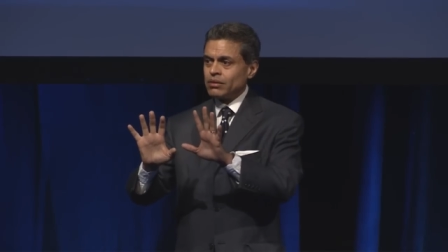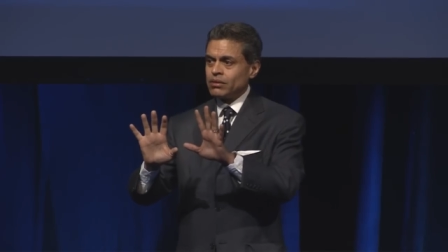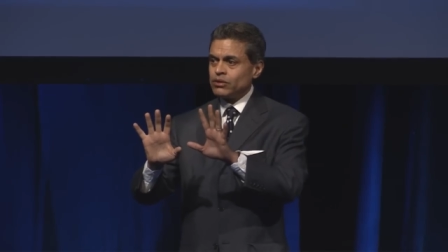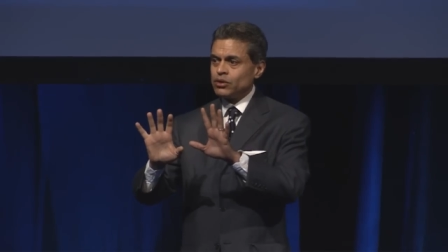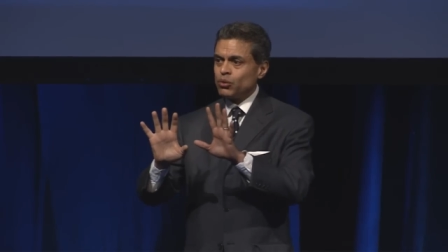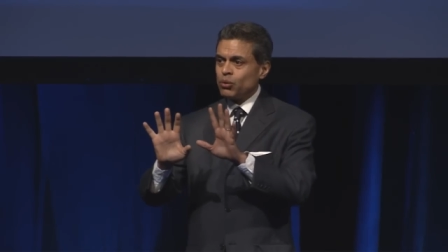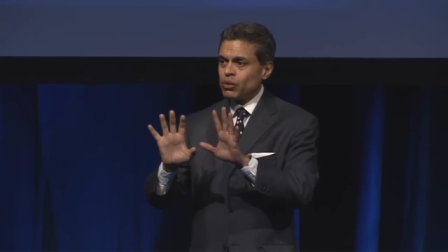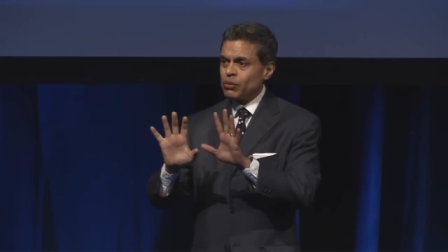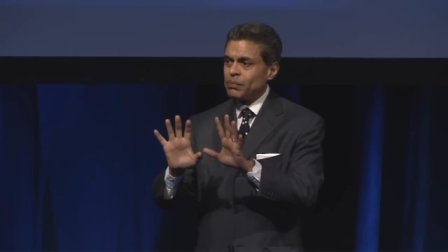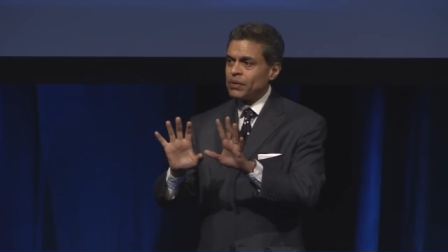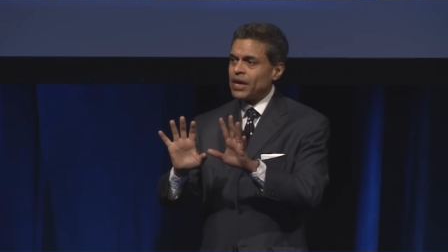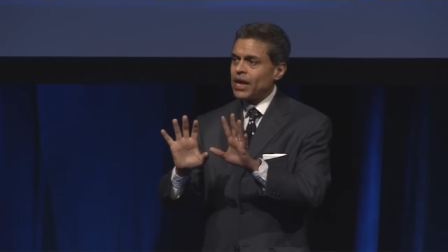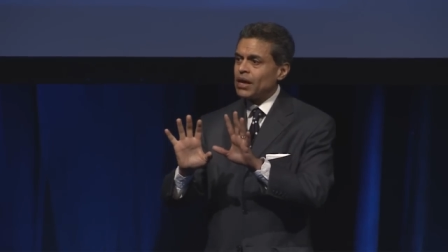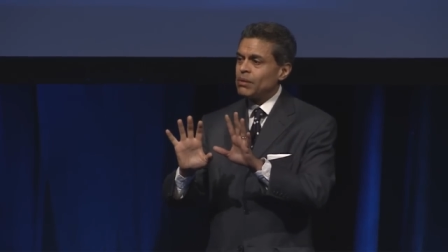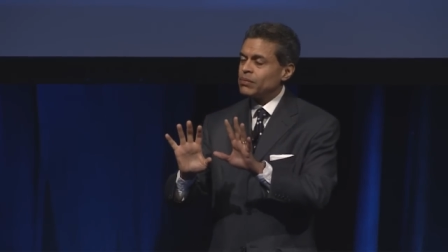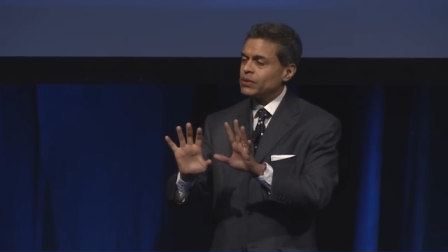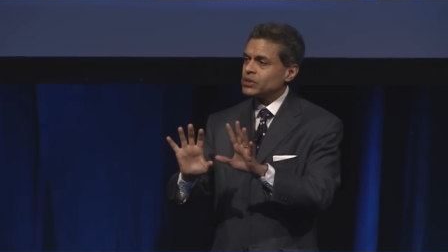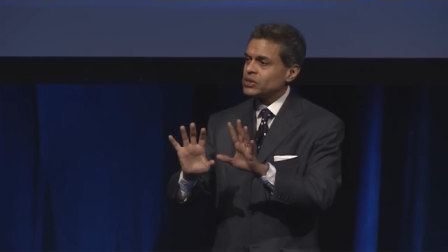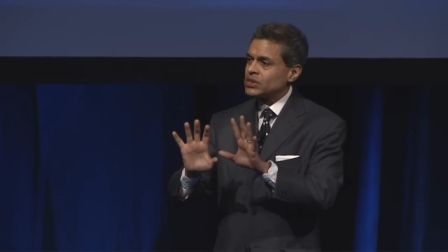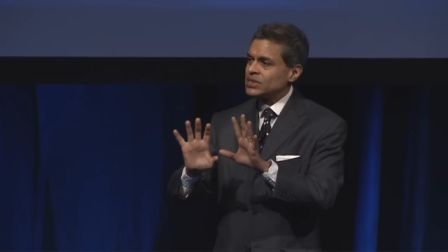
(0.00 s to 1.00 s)
you will be
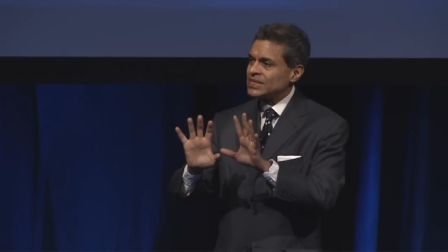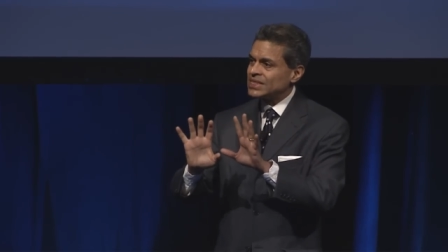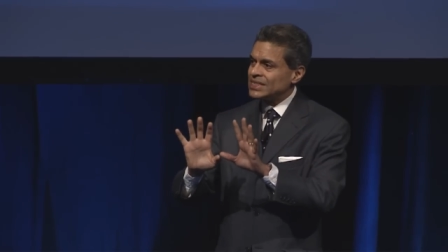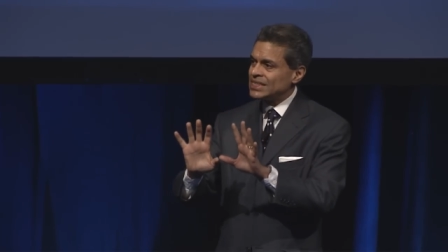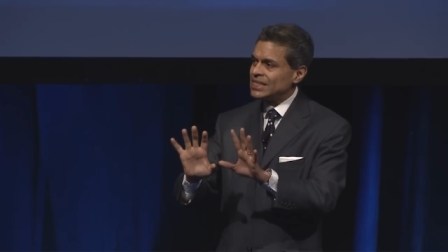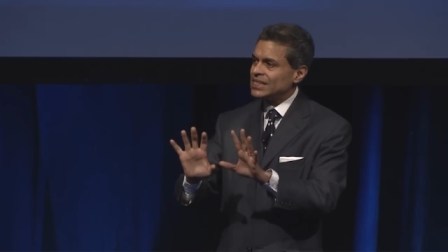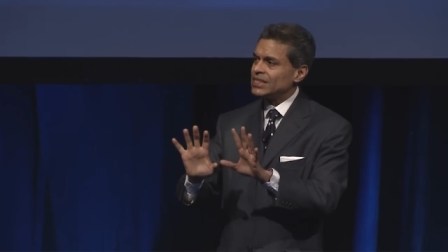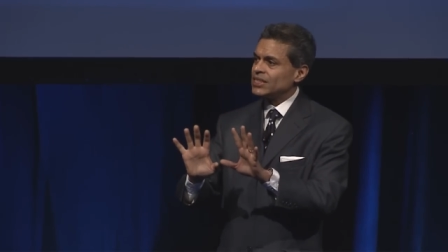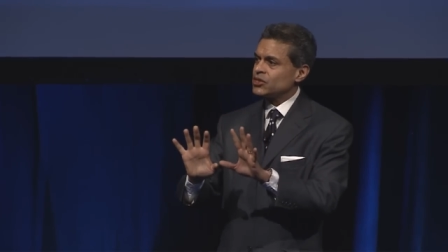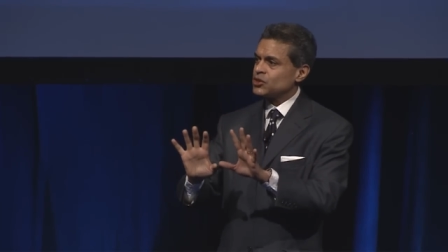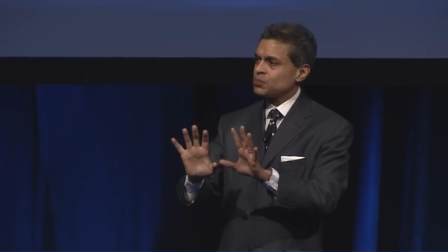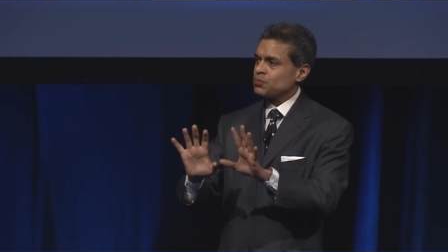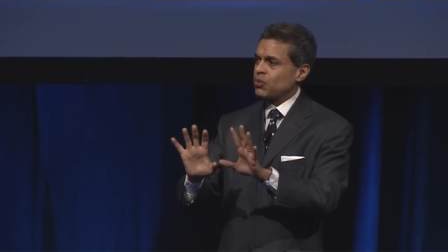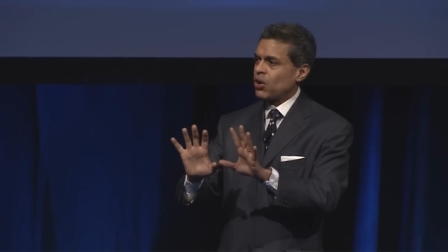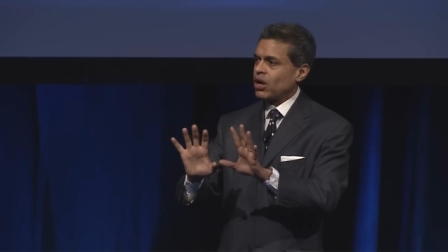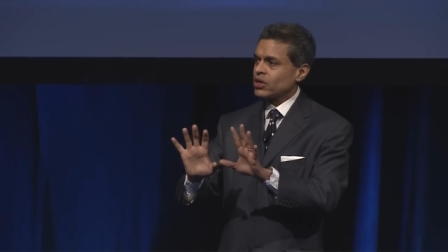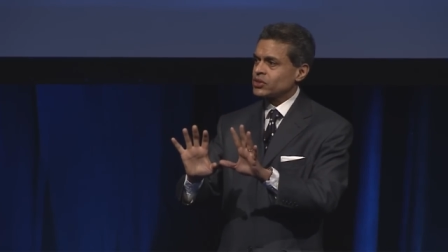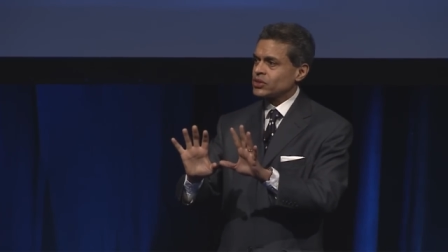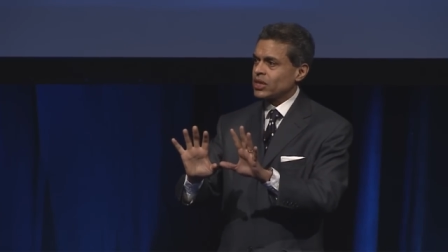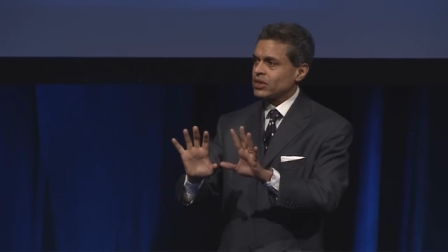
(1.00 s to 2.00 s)
able to see this
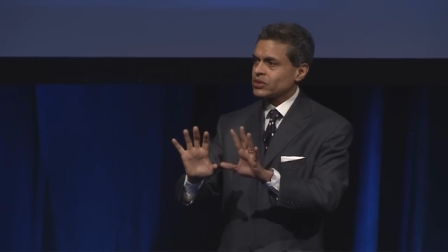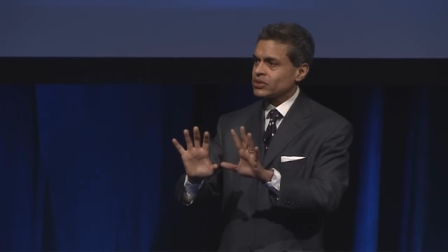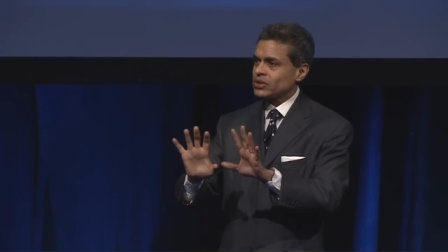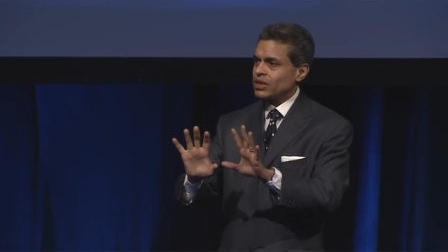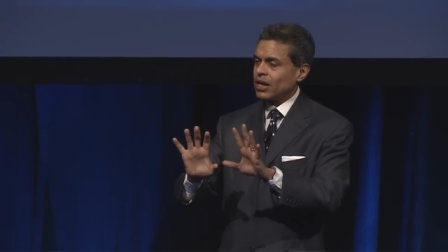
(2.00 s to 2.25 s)
process